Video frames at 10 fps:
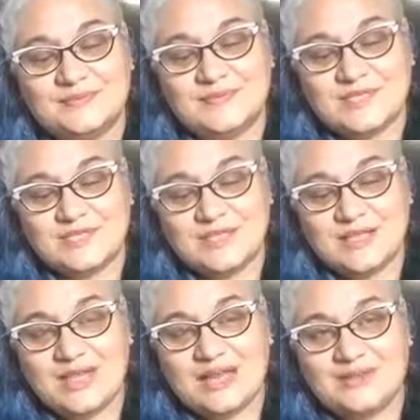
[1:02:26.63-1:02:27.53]
Just
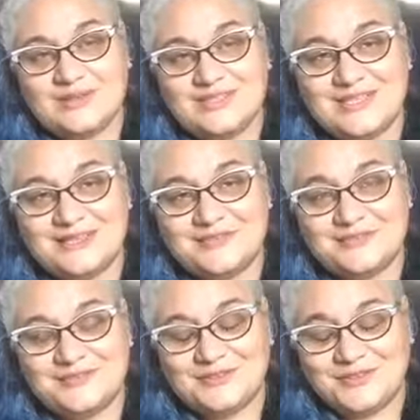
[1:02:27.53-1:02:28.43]
allow
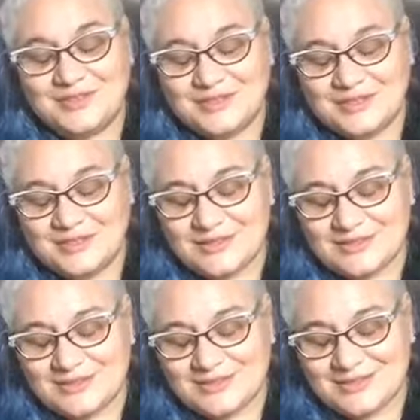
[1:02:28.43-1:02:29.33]
itself
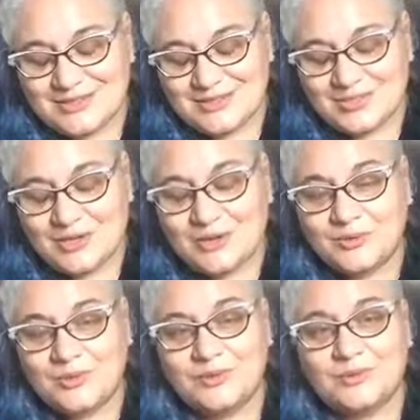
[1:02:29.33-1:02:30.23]
to show
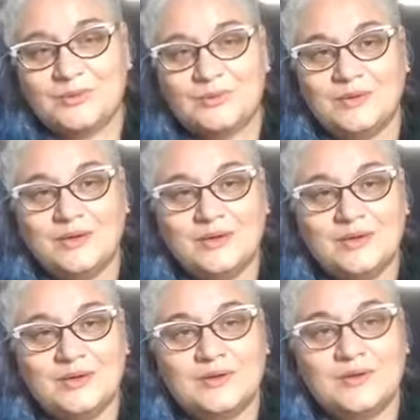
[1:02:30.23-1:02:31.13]
you
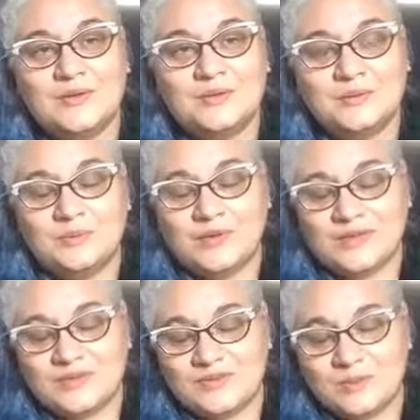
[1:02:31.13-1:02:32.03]
what
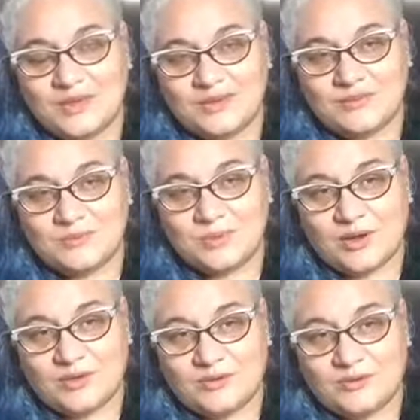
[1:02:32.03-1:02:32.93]
this wave has
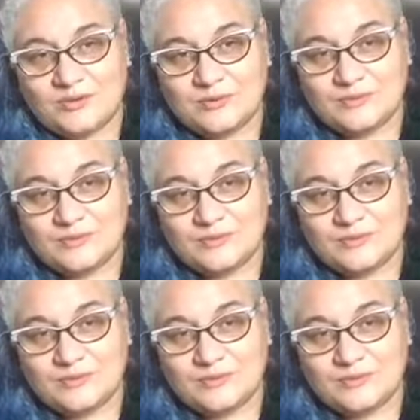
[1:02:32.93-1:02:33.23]
brought you to.